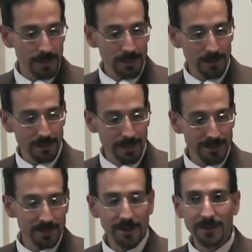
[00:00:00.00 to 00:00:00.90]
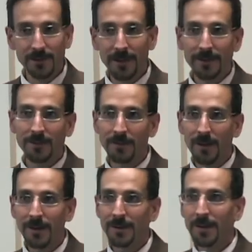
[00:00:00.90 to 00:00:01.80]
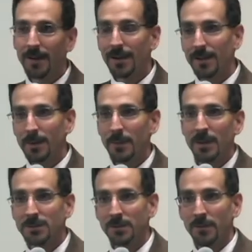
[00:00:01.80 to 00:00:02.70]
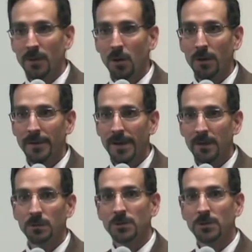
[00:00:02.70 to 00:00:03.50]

Uh, 1999, elimination of the car tax,